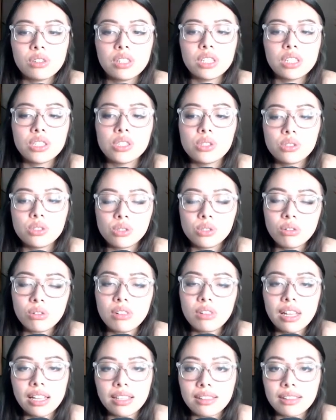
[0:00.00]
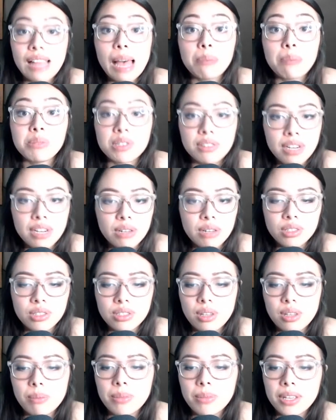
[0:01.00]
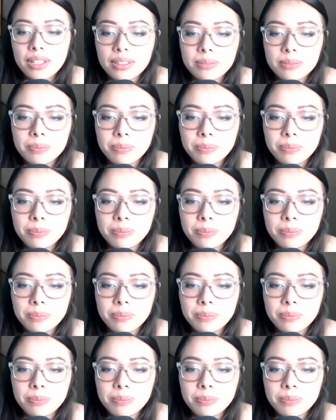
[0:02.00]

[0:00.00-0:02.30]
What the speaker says: Just do like laps around or something.